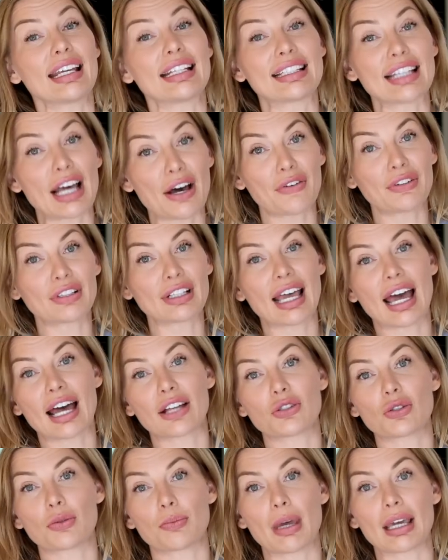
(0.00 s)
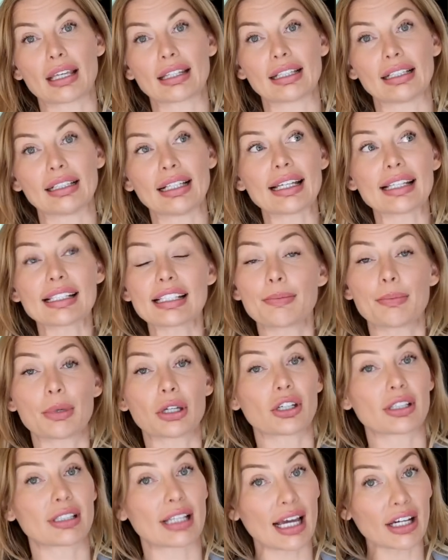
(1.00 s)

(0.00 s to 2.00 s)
it definitely had to make the list, because